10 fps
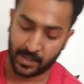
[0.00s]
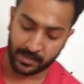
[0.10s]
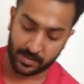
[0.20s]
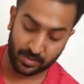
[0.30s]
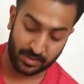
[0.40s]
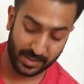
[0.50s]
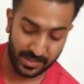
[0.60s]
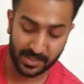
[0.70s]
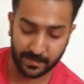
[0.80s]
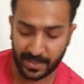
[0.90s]
So this
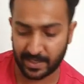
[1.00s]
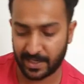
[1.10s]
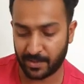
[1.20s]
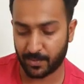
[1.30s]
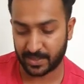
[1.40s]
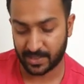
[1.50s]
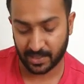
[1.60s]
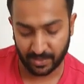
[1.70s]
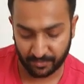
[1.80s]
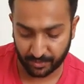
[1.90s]
is mainly what the
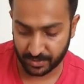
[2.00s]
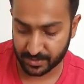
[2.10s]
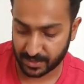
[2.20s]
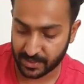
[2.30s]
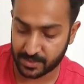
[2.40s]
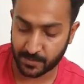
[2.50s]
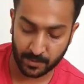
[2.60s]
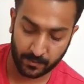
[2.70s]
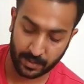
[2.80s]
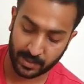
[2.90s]
difference is
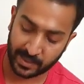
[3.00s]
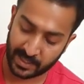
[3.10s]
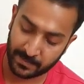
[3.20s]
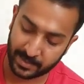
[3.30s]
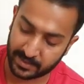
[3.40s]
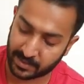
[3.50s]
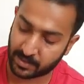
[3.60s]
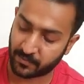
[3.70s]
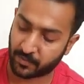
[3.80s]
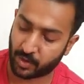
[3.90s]
between a helmet that
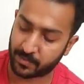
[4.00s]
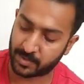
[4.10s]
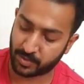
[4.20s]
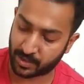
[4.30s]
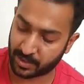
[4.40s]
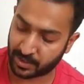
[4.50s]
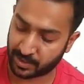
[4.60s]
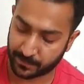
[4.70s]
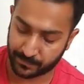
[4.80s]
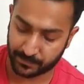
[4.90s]
conforms to
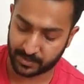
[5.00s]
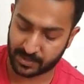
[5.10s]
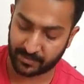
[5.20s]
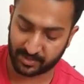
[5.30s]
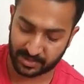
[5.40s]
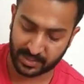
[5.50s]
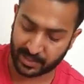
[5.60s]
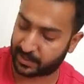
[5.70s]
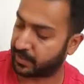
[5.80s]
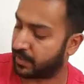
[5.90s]
the safety standard